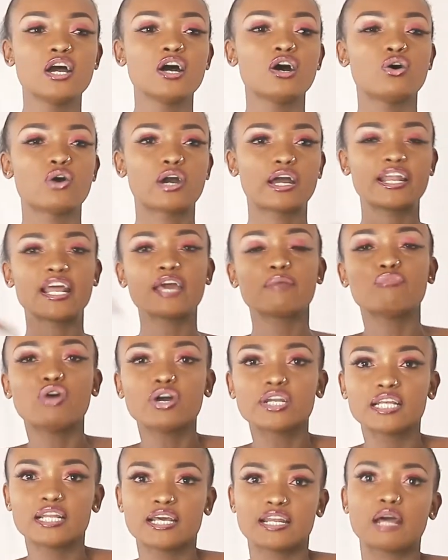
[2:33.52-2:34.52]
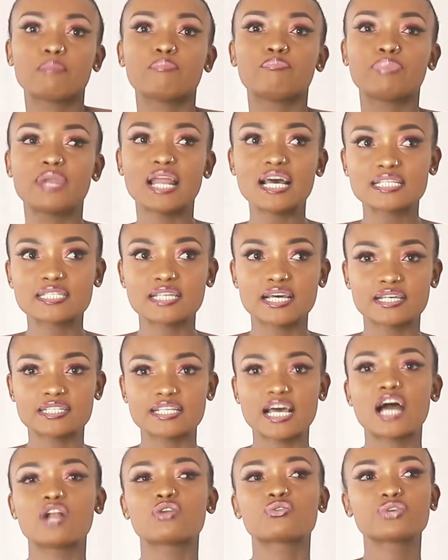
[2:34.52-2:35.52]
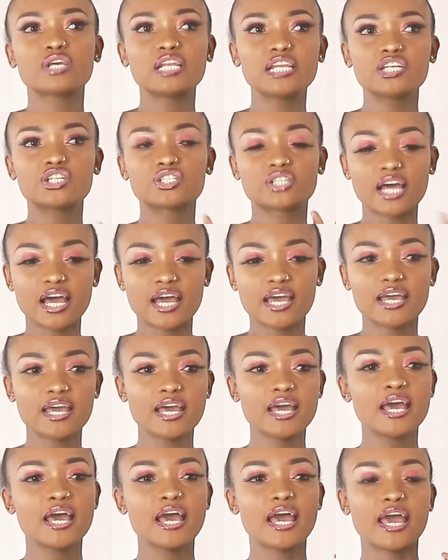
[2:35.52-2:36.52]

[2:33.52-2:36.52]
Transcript: Or can I model and I'm plus size? I'll really try